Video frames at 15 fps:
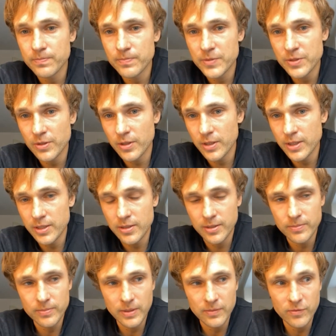So
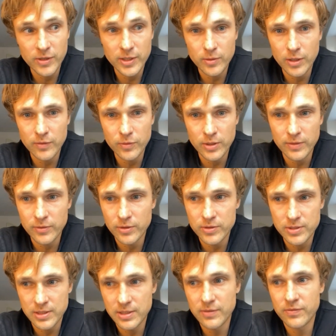I'm very grateful I've got
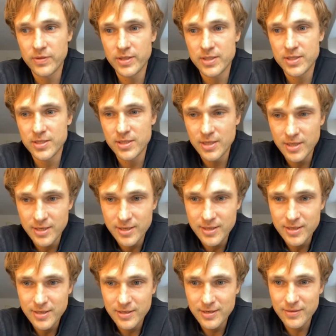to live this
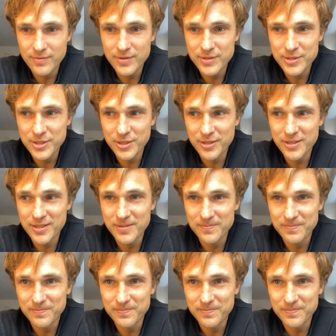journey.